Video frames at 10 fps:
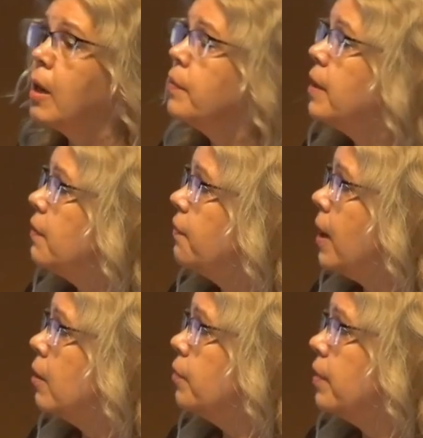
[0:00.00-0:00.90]
they
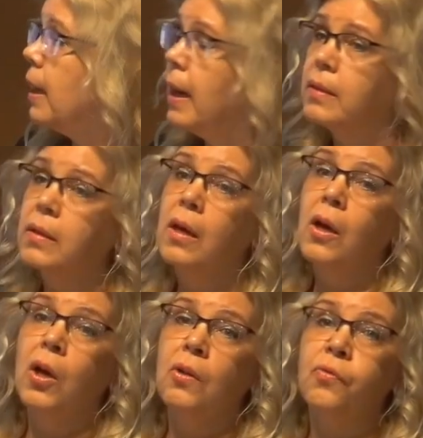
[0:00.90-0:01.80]
found that
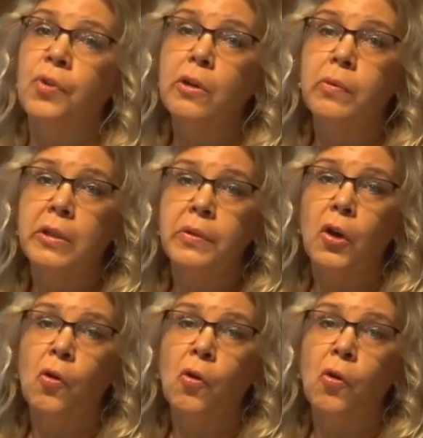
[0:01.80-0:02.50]
frequently